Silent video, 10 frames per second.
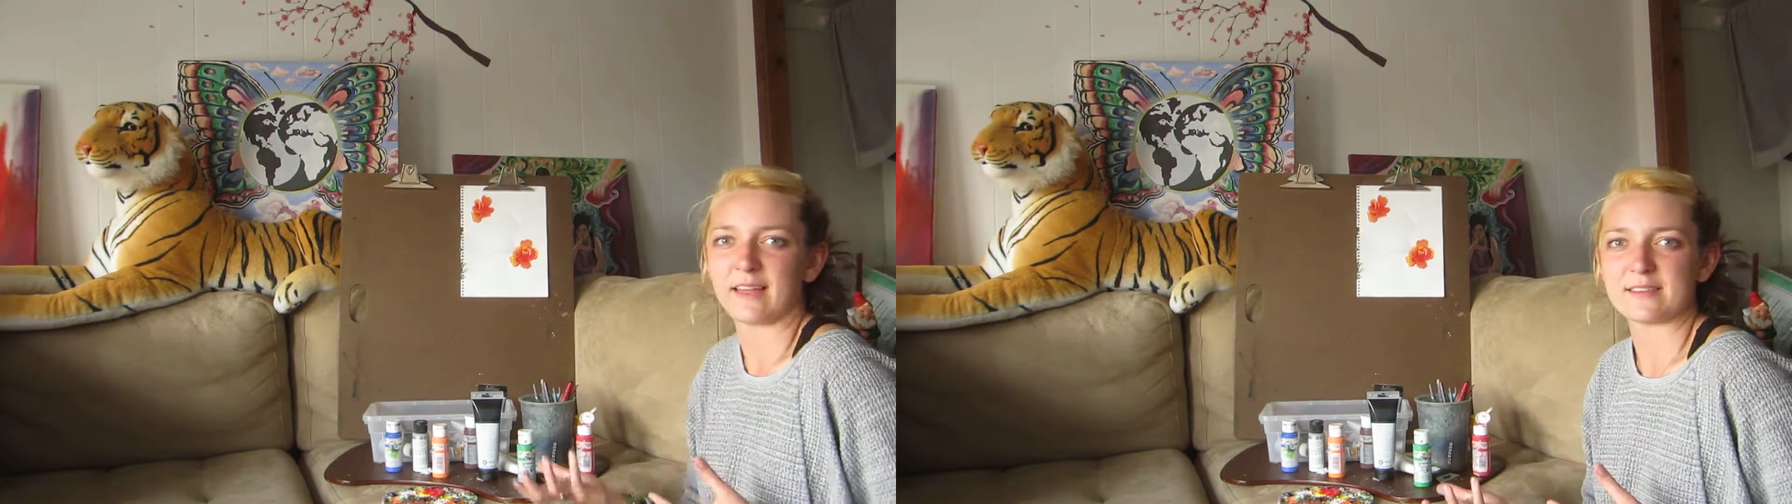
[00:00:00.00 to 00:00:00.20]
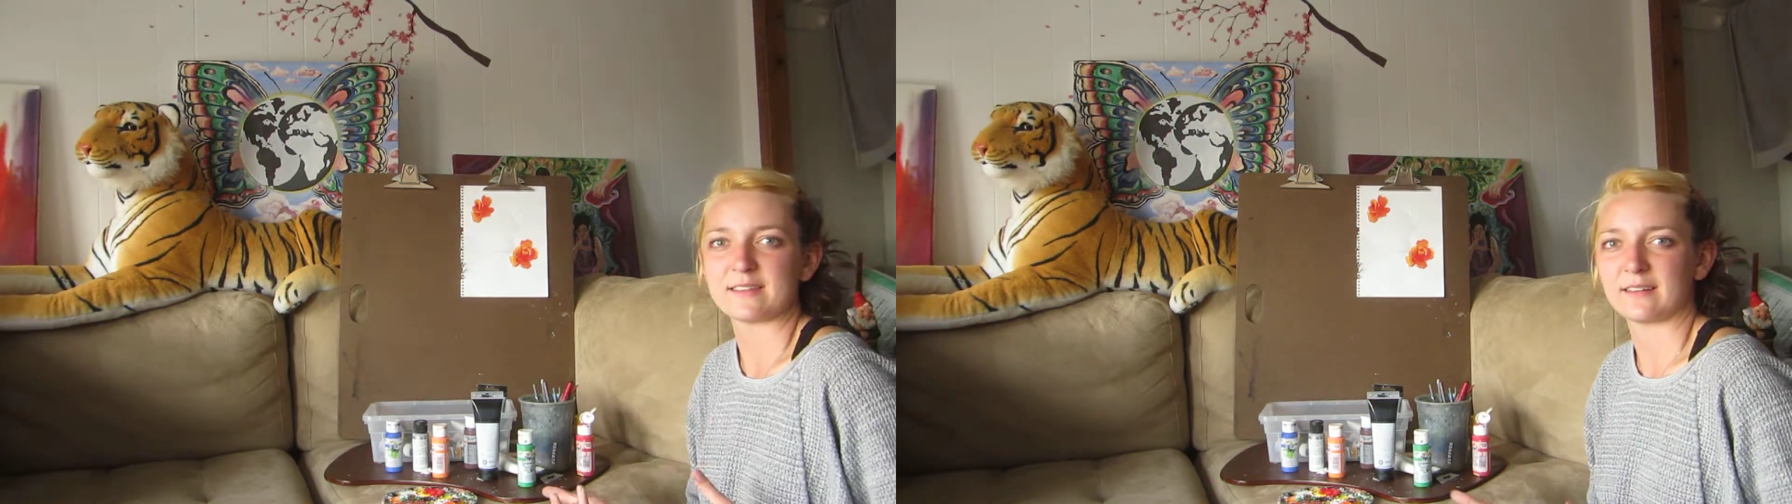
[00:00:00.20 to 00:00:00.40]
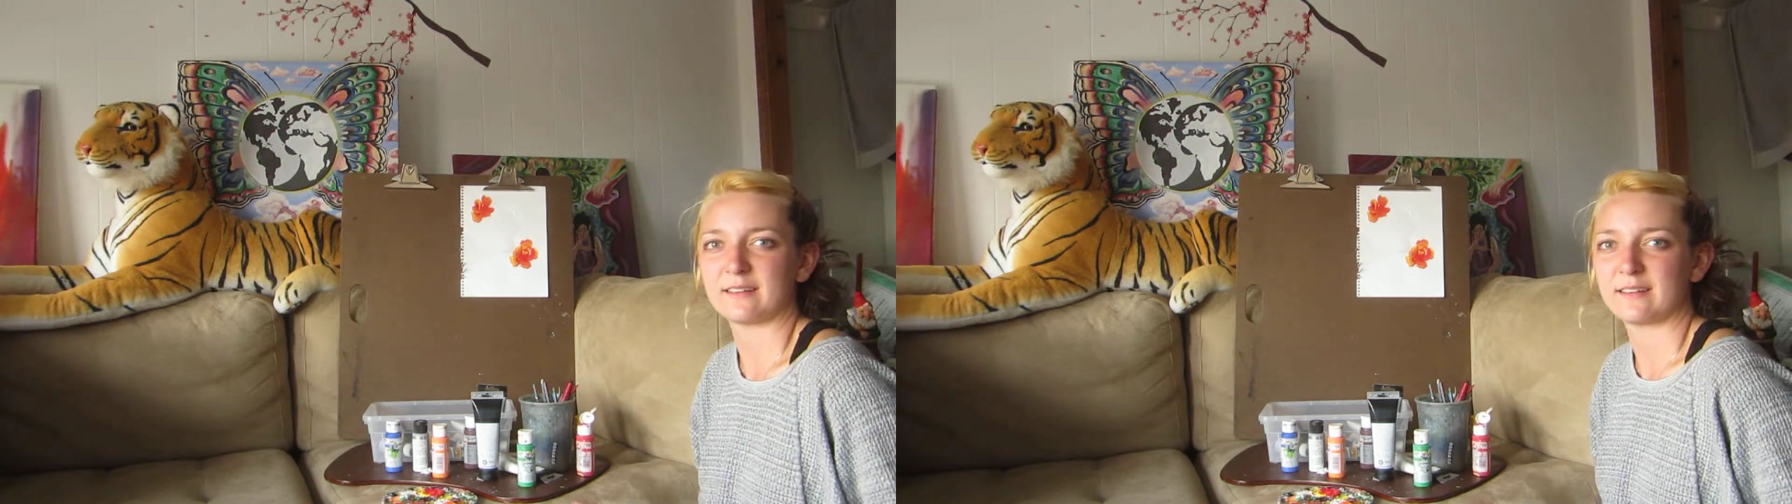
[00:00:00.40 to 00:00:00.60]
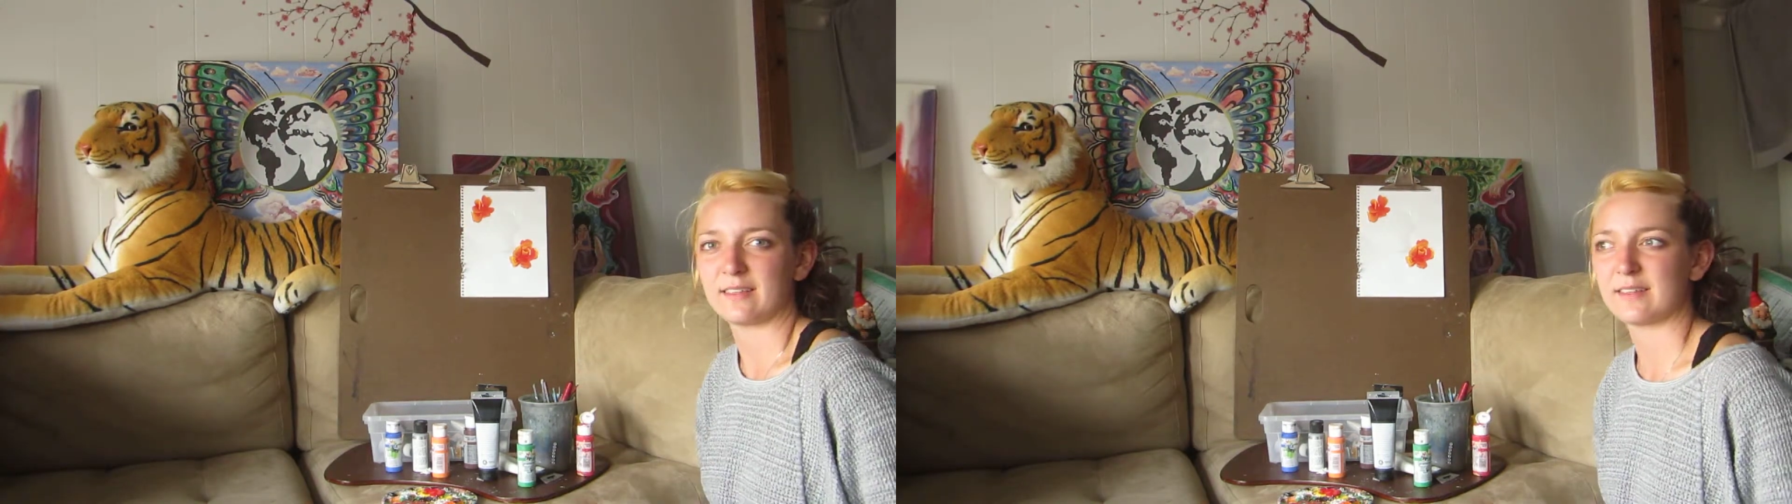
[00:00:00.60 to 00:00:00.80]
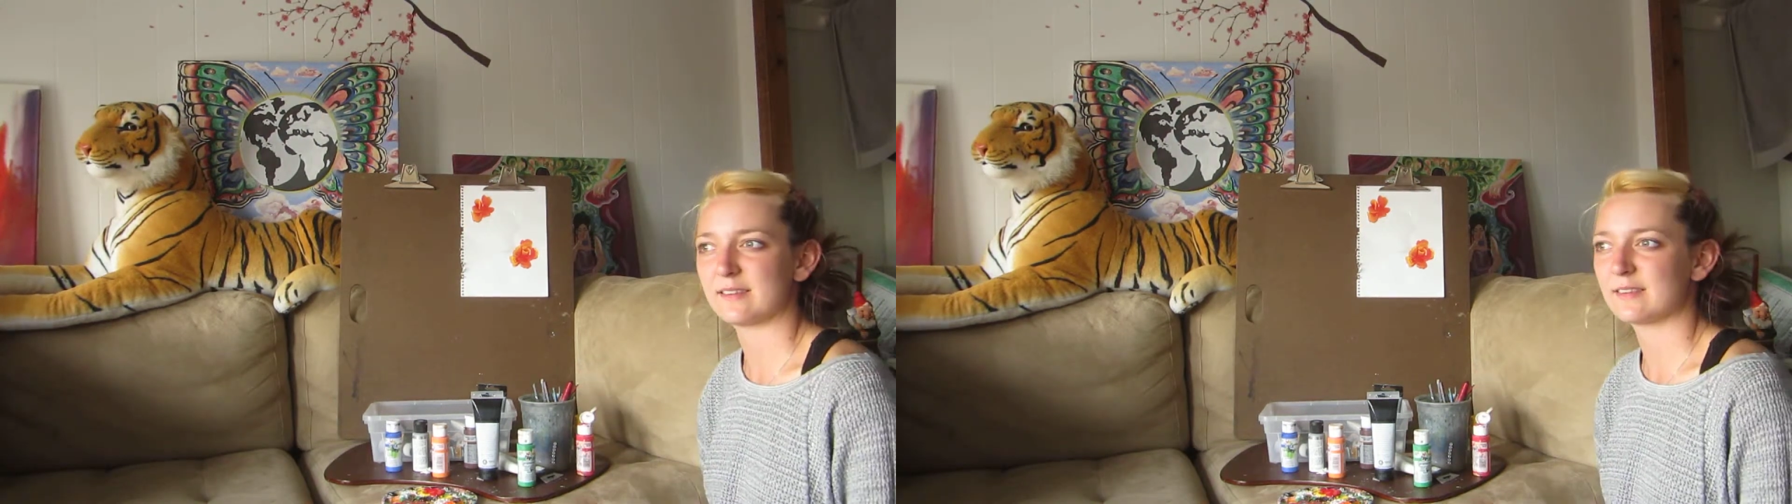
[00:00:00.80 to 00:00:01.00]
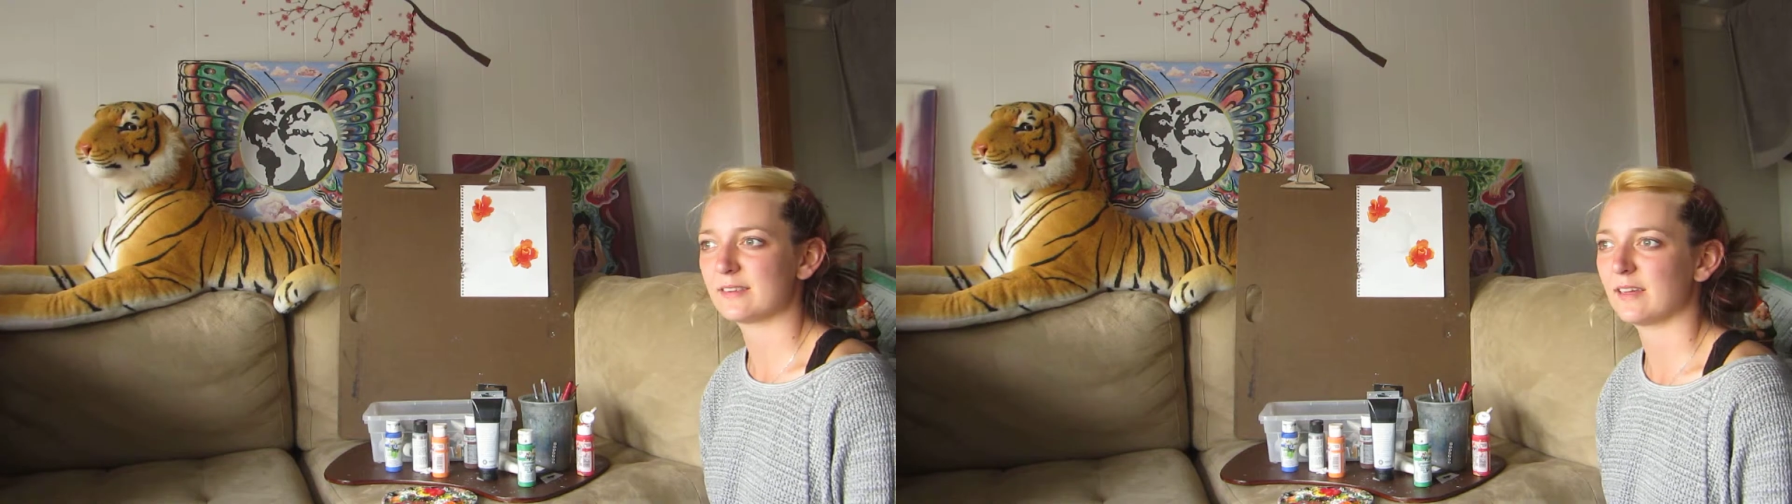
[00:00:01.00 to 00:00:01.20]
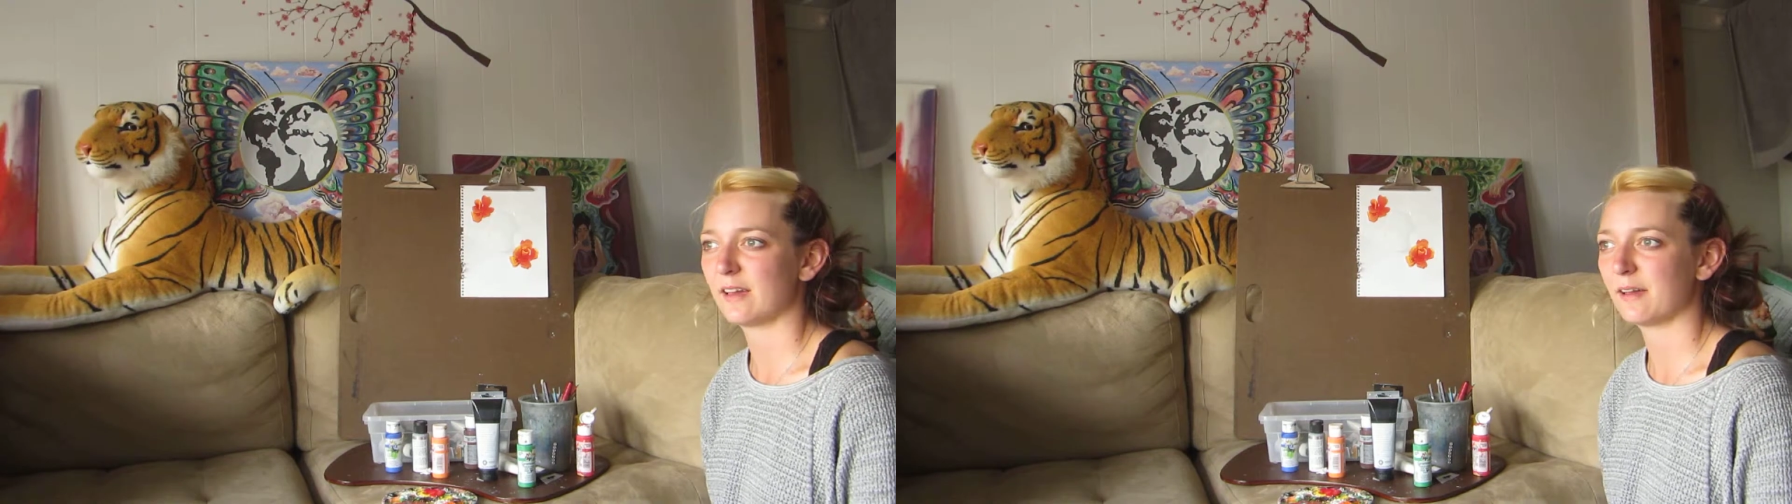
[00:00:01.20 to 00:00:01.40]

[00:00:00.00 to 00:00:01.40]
lesson to this,